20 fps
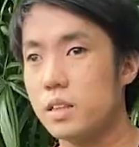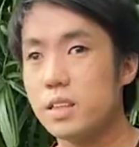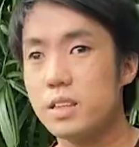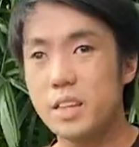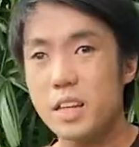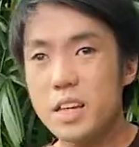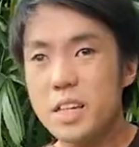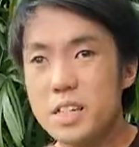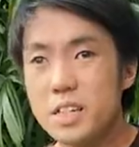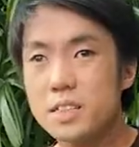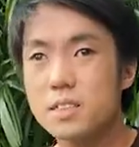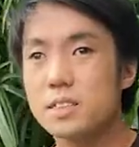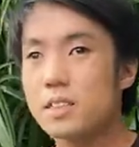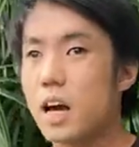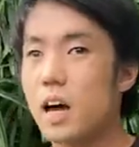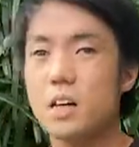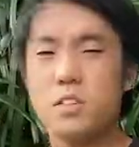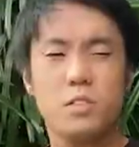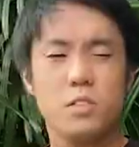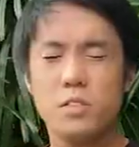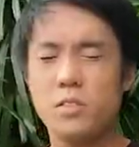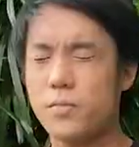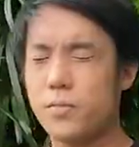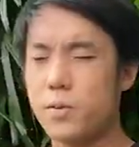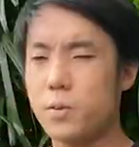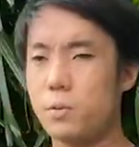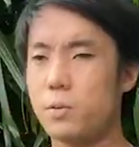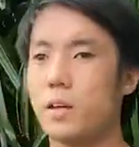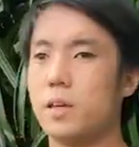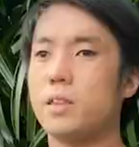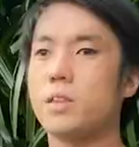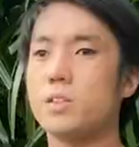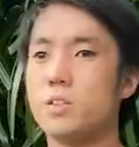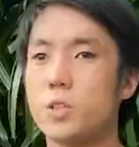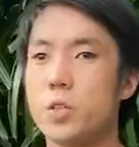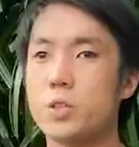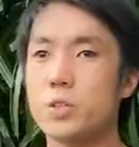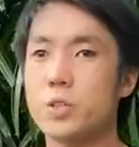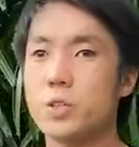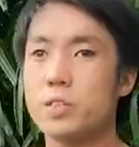The thing is, I don't feel like the
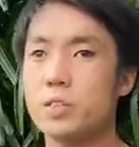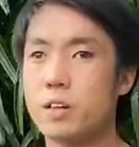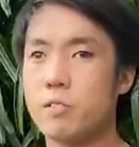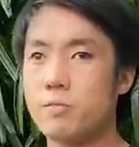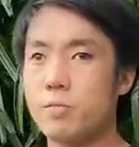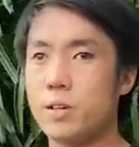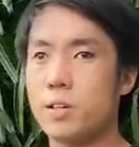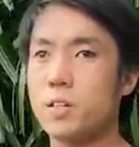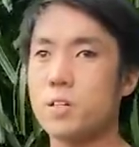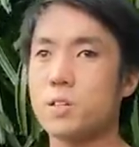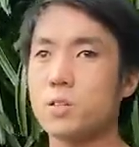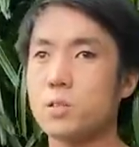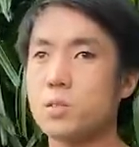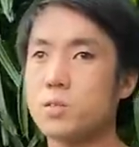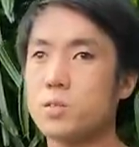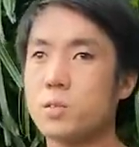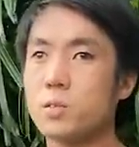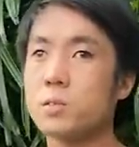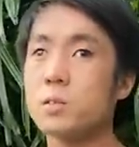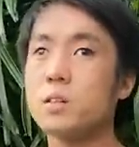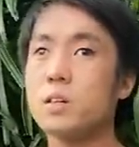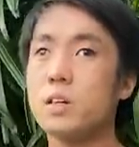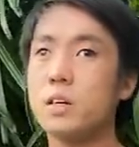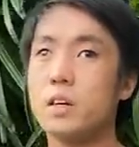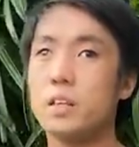gestures are really useful.